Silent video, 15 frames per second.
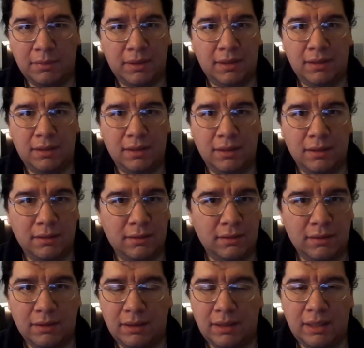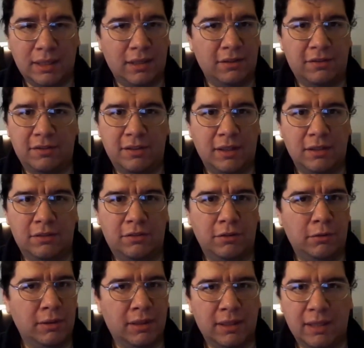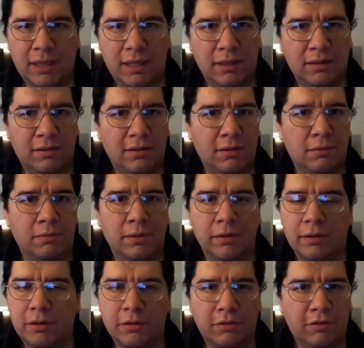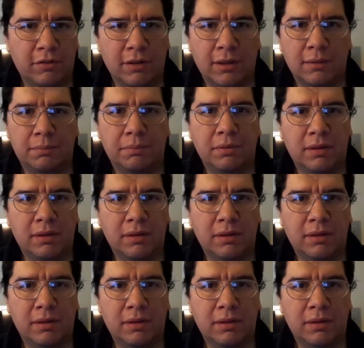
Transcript: But I gotta say, Joey King did a very good job